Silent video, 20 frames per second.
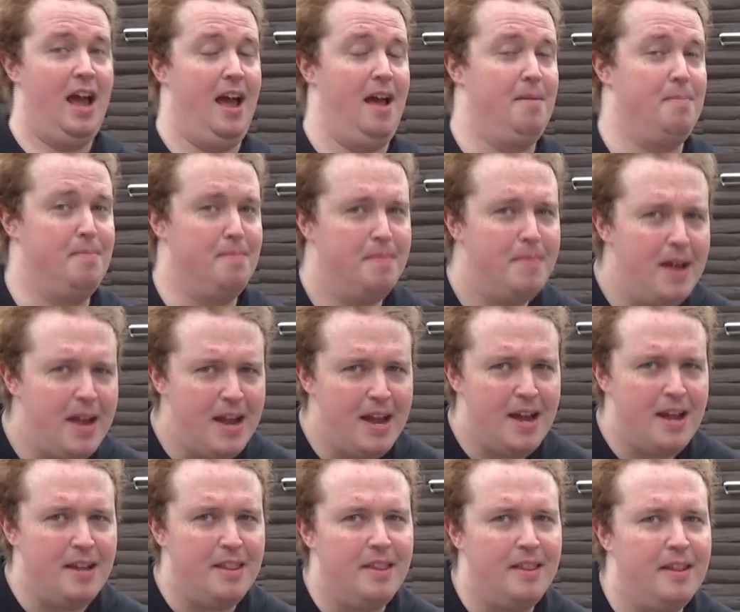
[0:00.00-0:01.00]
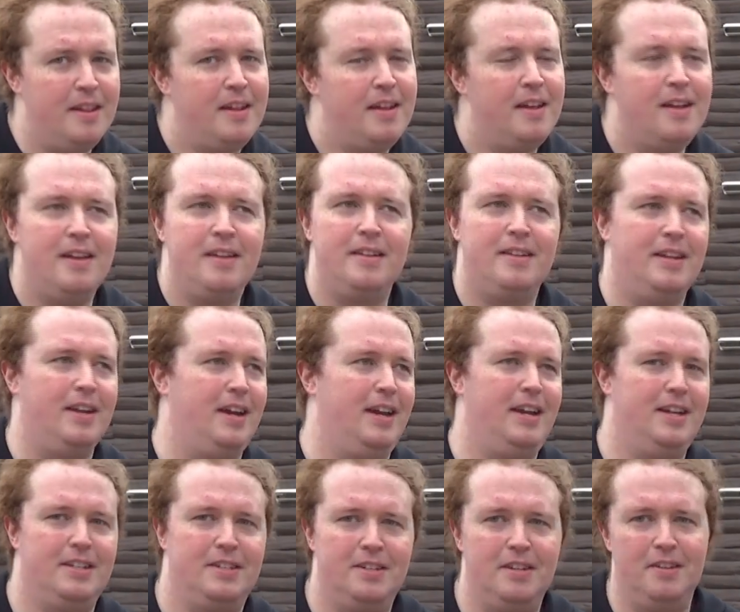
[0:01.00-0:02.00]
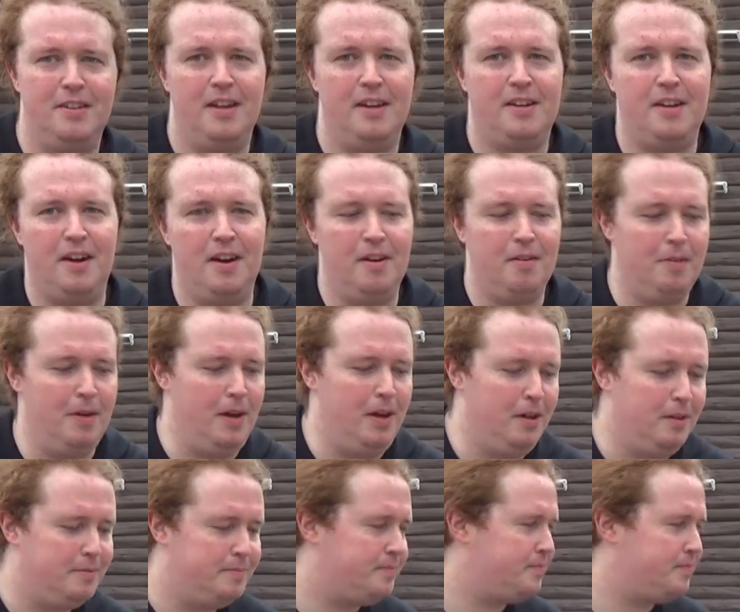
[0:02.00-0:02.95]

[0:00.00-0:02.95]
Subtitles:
And man, did I get to know that car well.